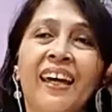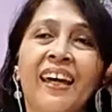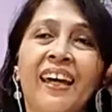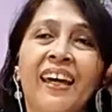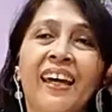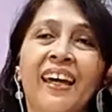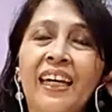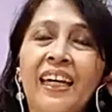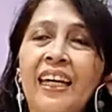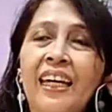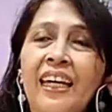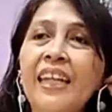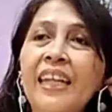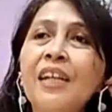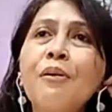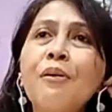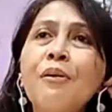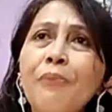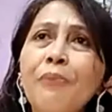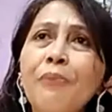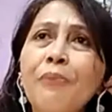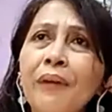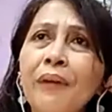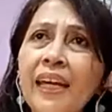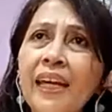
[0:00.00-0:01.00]
In a
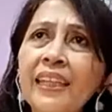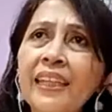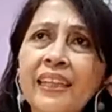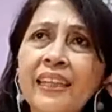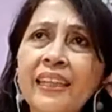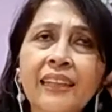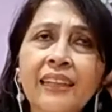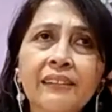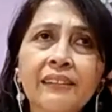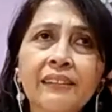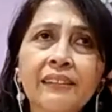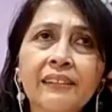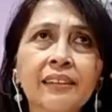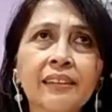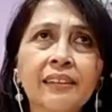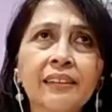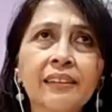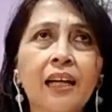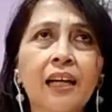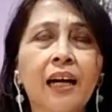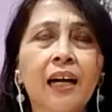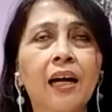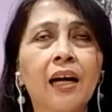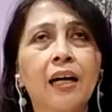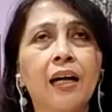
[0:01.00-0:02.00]
way that
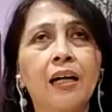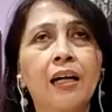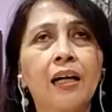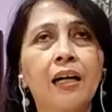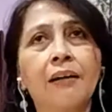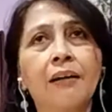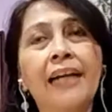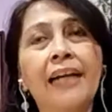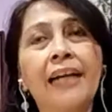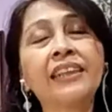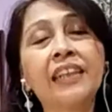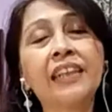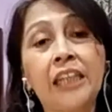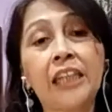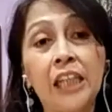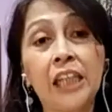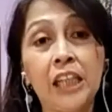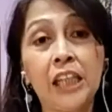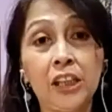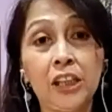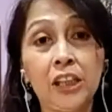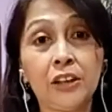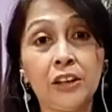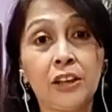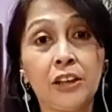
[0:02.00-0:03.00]
as a
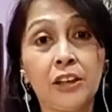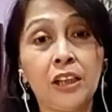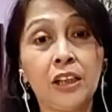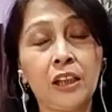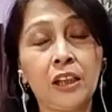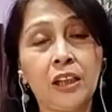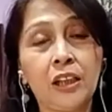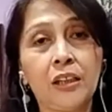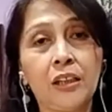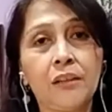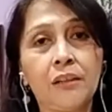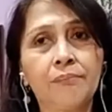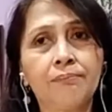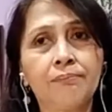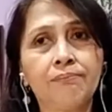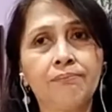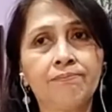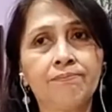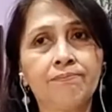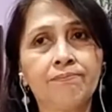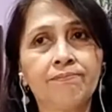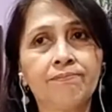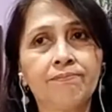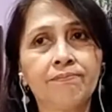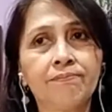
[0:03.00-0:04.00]
healer,
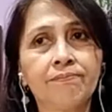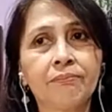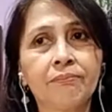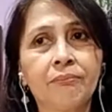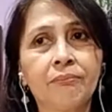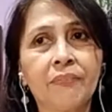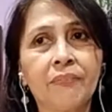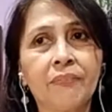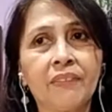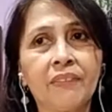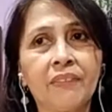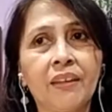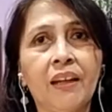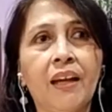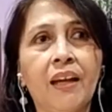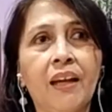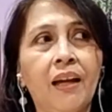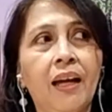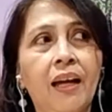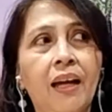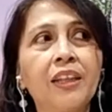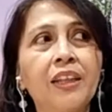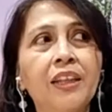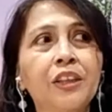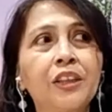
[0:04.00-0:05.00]

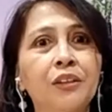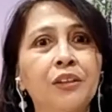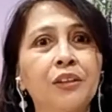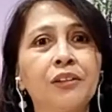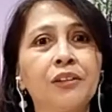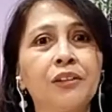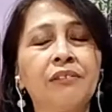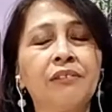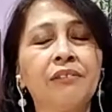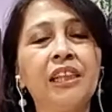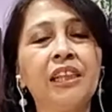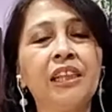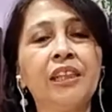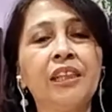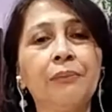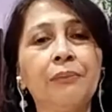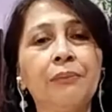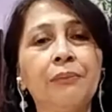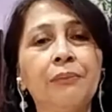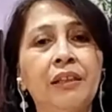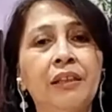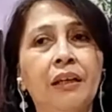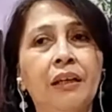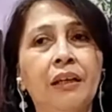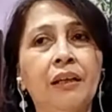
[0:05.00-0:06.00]
I should really
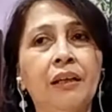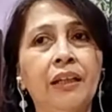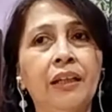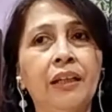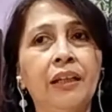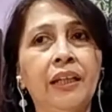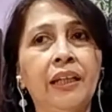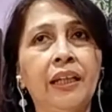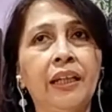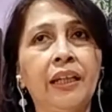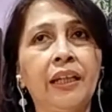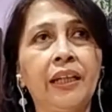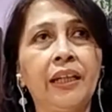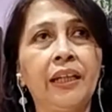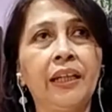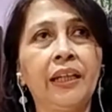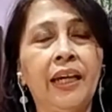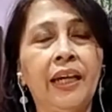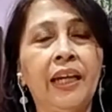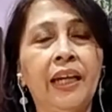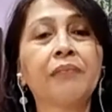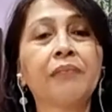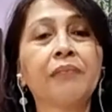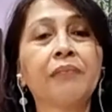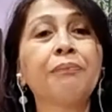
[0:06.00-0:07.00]
be
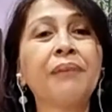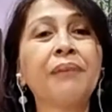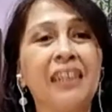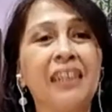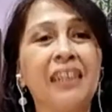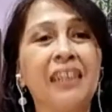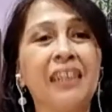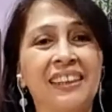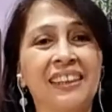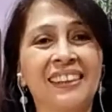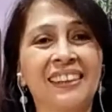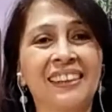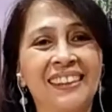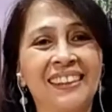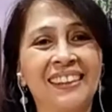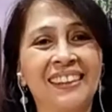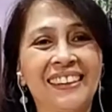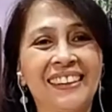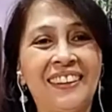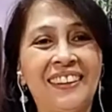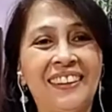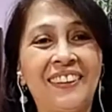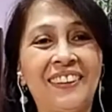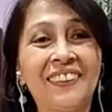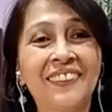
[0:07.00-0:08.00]
at peace,
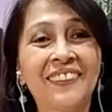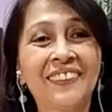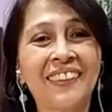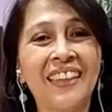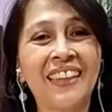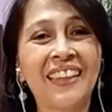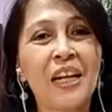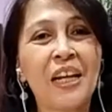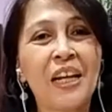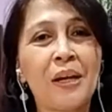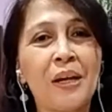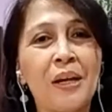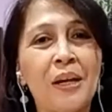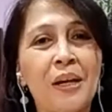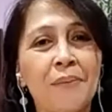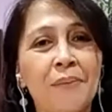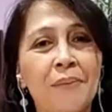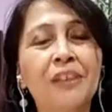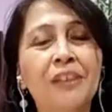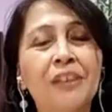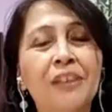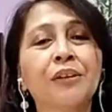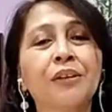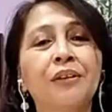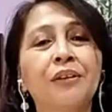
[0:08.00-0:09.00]
no? But
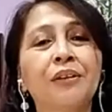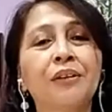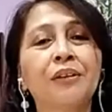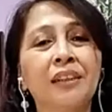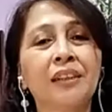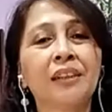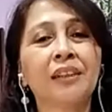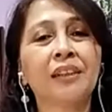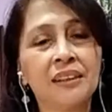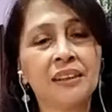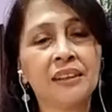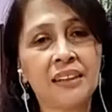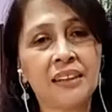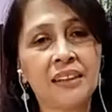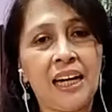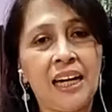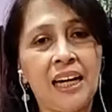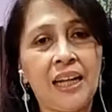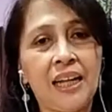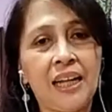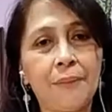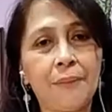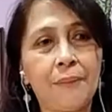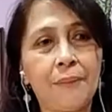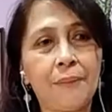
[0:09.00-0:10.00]
during that time,
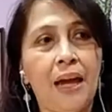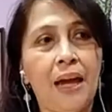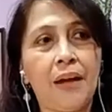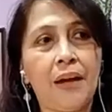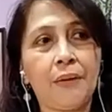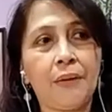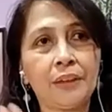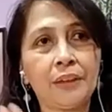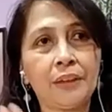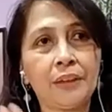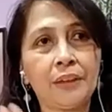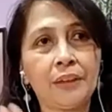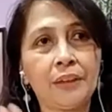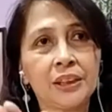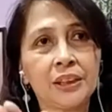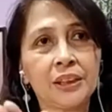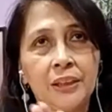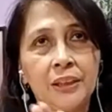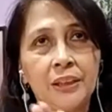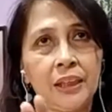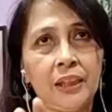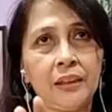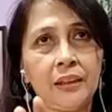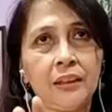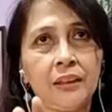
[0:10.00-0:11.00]
I was really in
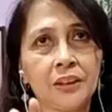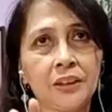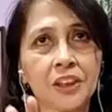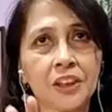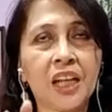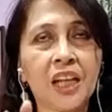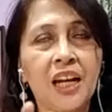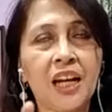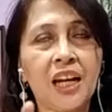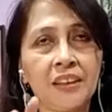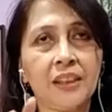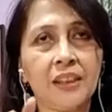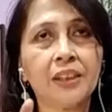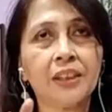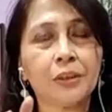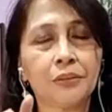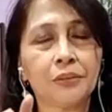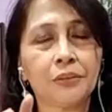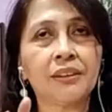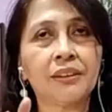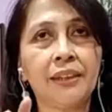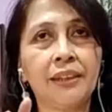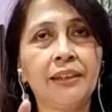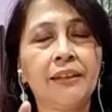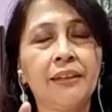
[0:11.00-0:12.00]
a challenge of
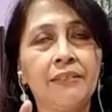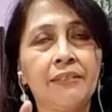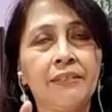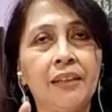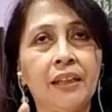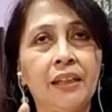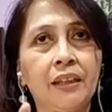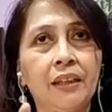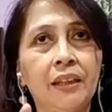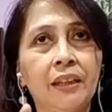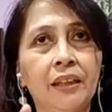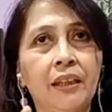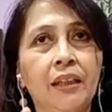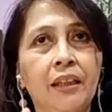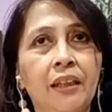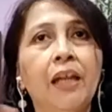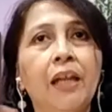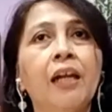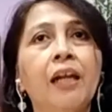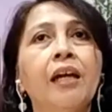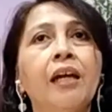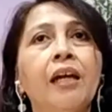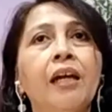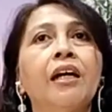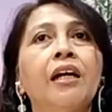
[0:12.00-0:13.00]
really thinking,
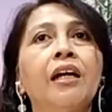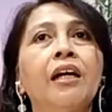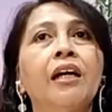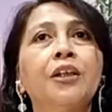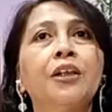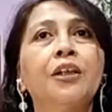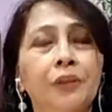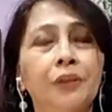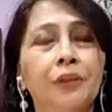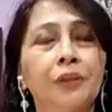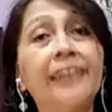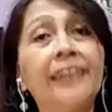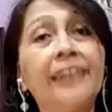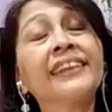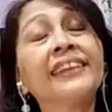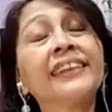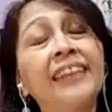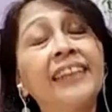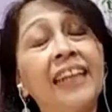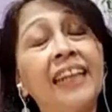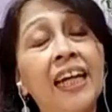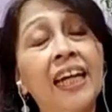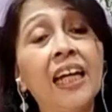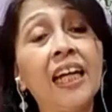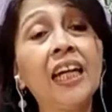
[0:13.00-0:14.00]
should I
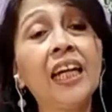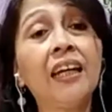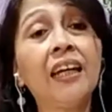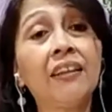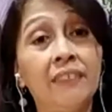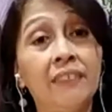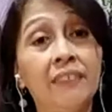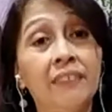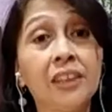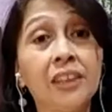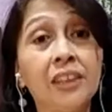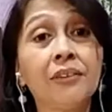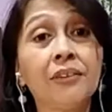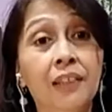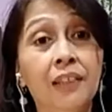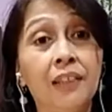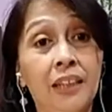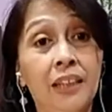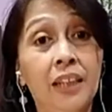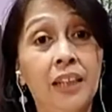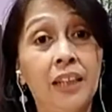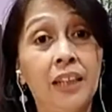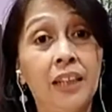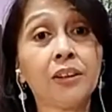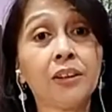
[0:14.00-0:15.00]
stay in this
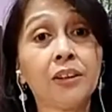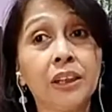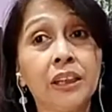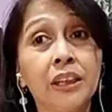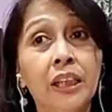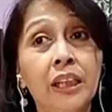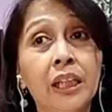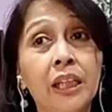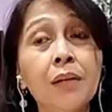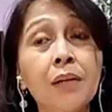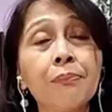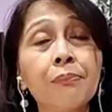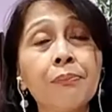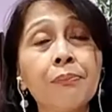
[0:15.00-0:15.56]
relationship